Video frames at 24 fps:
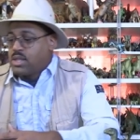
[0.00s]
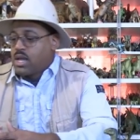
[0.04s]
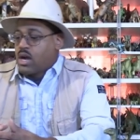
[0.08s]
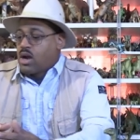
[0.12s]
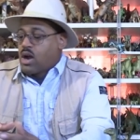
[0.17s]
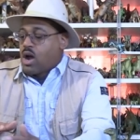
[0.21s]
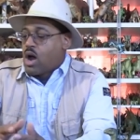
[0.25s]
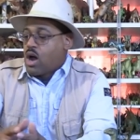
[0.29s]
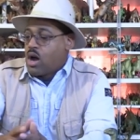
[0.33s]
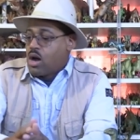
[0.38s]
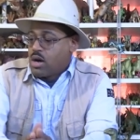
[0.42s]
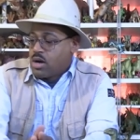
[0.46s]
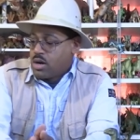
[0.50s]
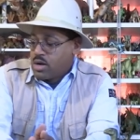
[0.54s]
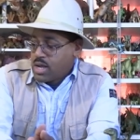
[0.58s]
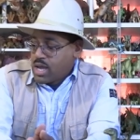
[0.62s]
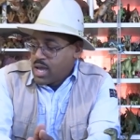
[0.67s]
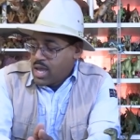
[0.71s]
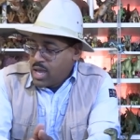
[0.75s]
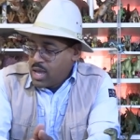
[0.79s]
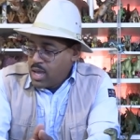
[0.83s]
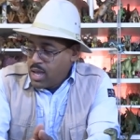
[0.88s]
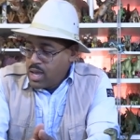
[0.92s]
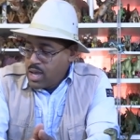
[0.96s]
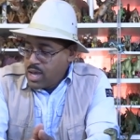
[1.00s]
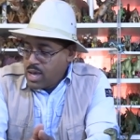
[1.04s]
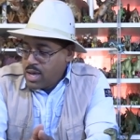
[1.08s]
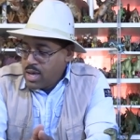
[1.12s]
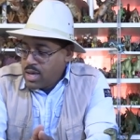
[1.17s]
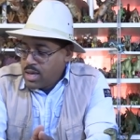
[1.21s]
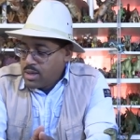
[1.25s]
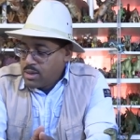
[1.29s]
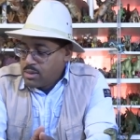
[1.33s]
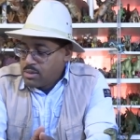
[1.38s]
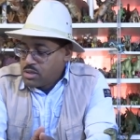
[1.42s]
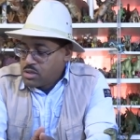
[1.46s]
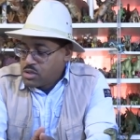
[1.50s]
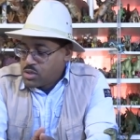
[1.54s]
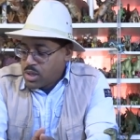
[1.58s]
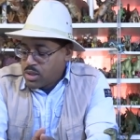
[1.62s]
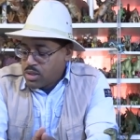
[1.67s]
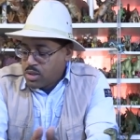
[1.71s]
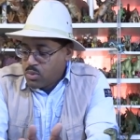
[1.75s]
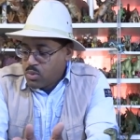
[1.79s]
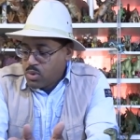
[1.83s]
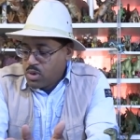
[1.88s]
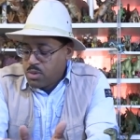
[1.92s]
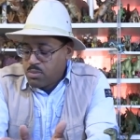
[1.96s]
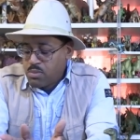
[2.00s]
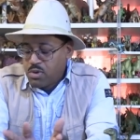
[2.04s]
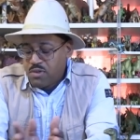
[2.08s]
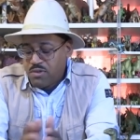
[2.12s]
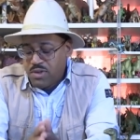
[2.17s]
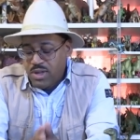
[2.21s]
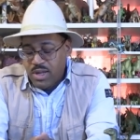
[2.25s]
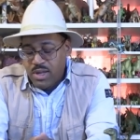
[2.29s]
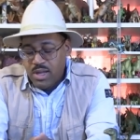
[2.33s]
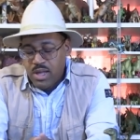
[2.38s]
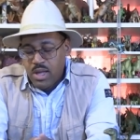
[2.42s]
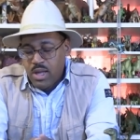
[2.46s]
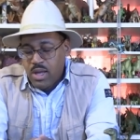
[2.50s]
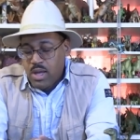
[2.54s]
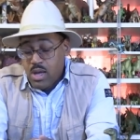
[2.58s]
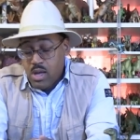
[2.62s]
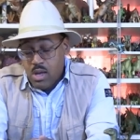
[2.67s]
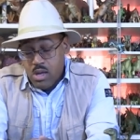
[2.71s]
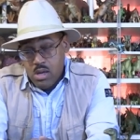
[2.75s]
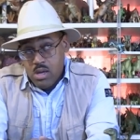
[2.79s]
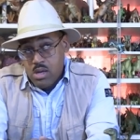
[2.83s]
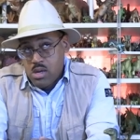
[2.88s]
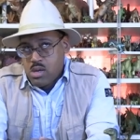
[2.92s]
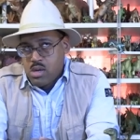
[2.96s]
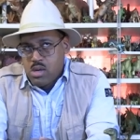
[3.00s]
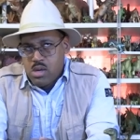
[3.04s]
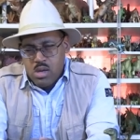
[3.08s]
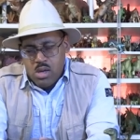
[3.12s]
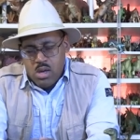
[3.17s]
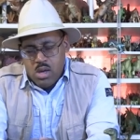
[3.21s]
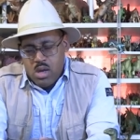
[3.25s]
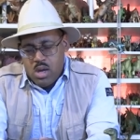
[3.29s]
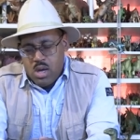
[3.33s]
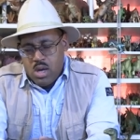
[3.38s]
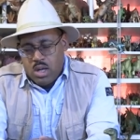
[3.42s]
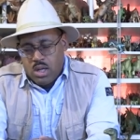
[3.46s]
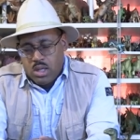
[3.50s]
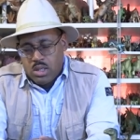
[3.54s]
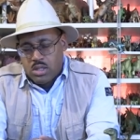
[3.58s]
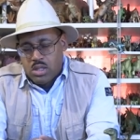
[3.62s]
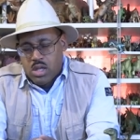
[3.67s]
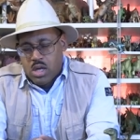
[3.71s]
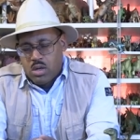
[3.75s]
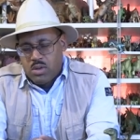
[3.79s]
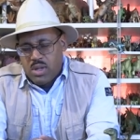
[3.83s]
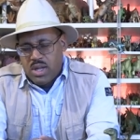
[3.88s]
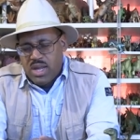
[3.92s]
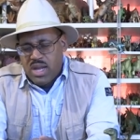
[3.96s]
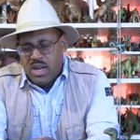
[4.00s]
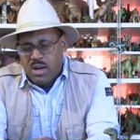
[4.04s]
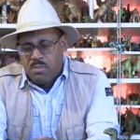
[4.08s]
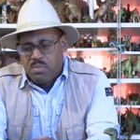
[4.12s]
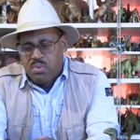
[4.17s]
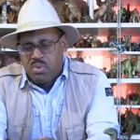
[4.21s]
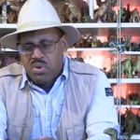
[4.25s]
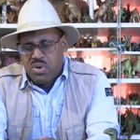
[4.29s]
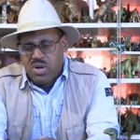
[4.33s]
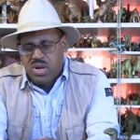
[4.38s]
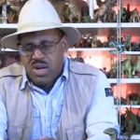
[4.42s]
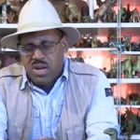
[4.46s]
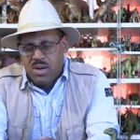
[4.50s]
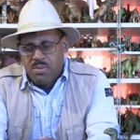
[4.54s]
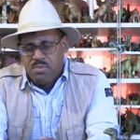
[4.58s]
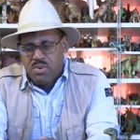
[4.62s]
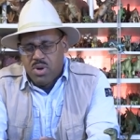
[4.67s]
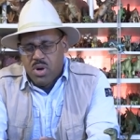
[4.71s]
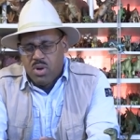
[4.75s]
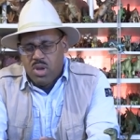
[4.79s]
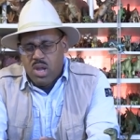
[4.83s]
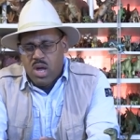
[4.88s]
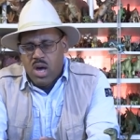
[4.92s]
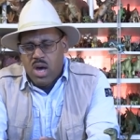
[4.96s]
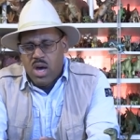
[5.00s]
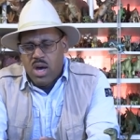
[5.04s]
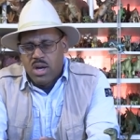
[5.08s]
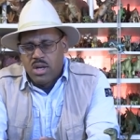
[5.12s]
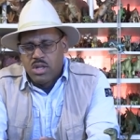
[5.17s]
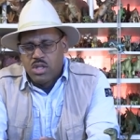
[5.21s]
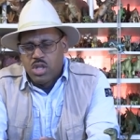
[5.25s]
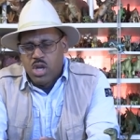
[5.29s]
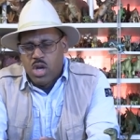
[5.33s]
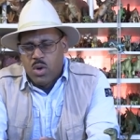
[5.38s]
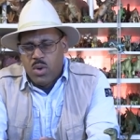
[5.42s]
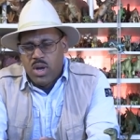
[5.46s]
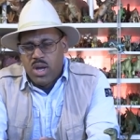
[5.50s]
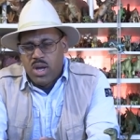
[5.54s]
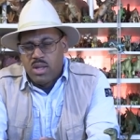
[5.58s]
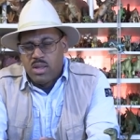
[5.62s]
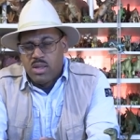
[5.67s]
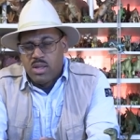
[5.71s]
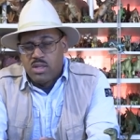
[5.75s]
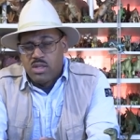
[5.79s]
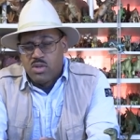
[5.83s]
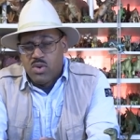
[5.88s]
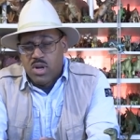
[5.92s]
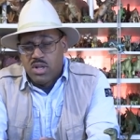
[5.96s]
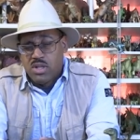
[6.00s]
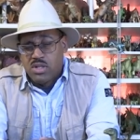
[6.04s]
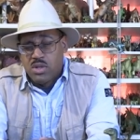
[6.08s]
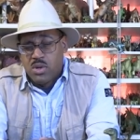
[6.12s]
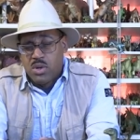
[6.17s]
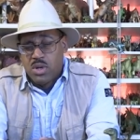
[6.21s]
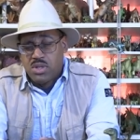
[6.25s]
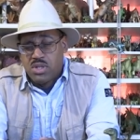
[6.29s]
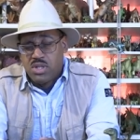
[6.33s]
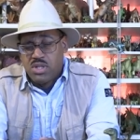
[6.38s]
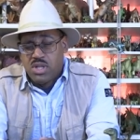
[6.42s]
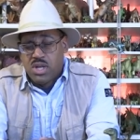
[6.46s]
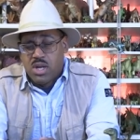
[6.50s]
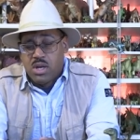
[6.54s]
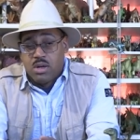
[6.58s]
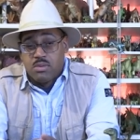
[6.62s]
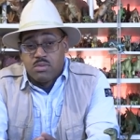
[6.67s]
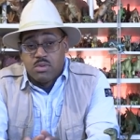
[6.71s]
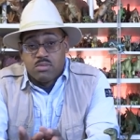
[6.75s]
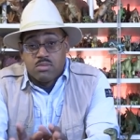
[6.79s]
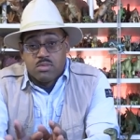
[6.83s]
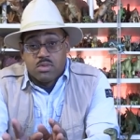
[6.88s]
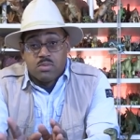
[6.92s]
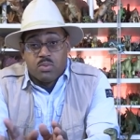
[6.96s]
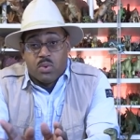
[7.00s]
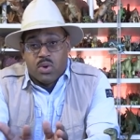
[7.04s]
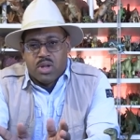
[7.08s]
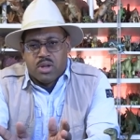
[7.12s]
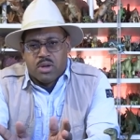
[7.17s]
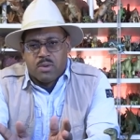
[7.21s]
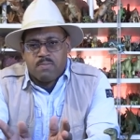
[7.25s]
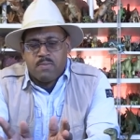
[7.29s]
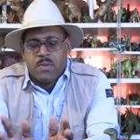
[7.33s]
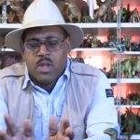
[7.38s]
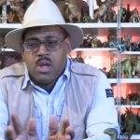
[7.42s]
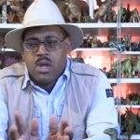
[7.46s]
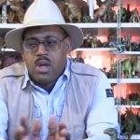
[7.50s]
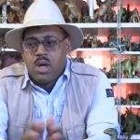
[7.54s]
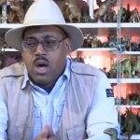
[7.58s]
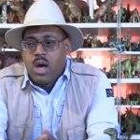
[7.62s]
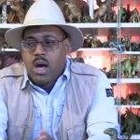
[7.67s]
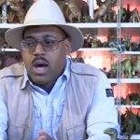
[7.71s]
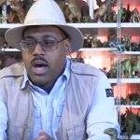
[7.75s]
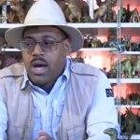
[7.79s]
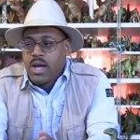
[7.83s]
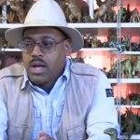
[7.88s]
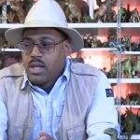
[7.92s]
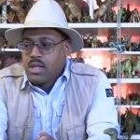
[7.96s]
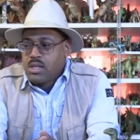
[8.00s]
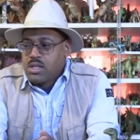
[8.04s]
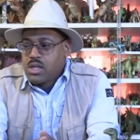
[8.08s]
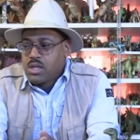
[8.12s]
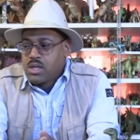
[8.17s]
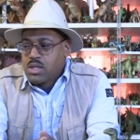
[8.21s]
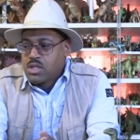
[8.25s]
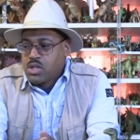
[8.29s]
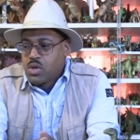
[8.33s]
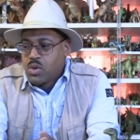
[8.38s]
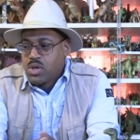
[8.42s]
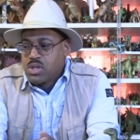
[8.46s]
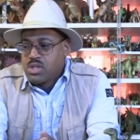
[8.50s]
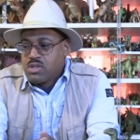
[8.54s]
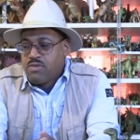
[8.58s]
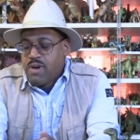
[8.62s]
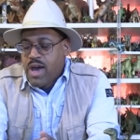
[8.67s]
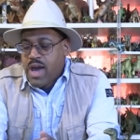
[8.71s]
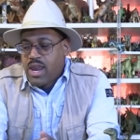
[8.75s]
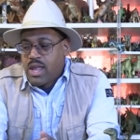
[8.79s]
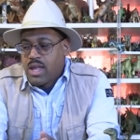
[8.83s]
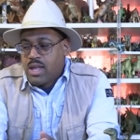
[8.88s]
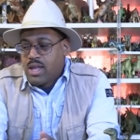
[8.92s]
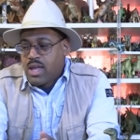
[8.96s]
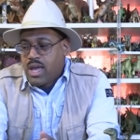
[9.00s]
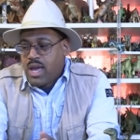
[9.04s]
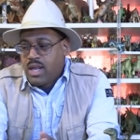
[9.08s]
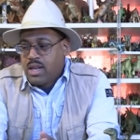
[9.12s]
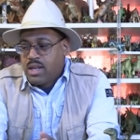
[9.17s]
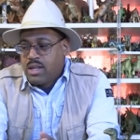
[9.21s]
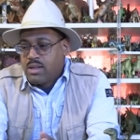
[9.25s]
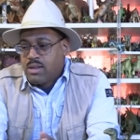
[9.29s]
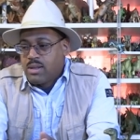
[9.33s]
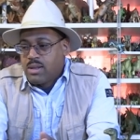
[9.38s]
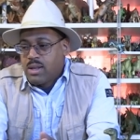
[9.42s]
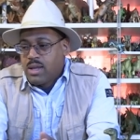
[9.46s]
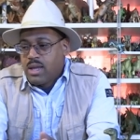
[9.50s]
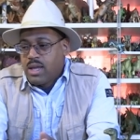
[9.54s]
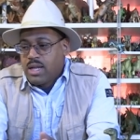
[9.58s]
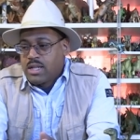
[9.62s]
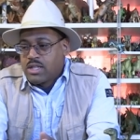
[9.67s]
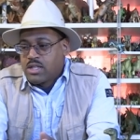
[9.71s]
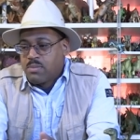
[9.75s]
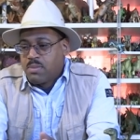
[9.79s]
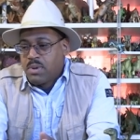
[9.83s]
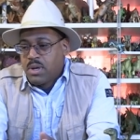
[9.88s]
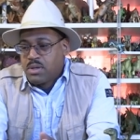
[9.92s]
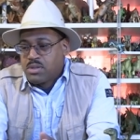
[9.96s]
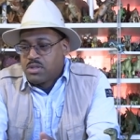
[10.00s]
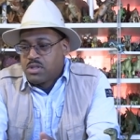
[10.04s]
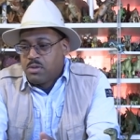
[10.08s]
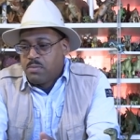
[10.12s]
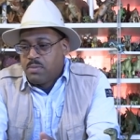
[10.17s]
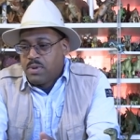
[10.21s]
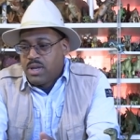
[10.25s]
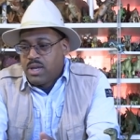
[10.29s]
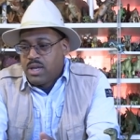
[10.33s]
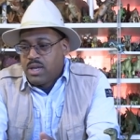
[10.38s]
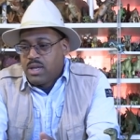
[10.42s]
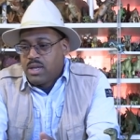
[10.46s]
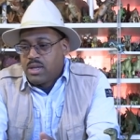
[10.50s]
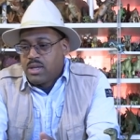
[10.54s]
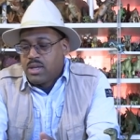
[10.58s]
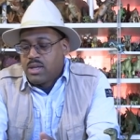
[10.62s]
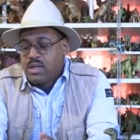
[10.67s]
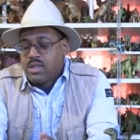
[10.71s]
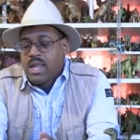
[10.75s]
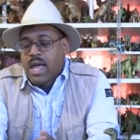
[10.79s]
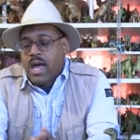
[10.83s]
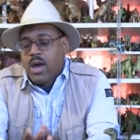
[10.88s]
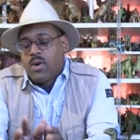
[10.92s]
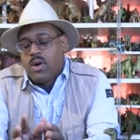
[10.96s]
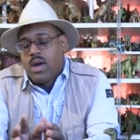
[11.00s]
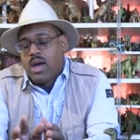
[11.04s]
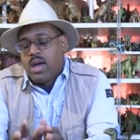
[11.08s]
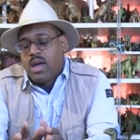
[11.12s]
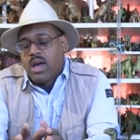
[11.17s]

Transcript: there are a uh, the Jurassic World movie. So they had a prologue showing the Tyrannosaurus and um, spoiler, uh, Tyrannosaurus fighting, and is supposed to be now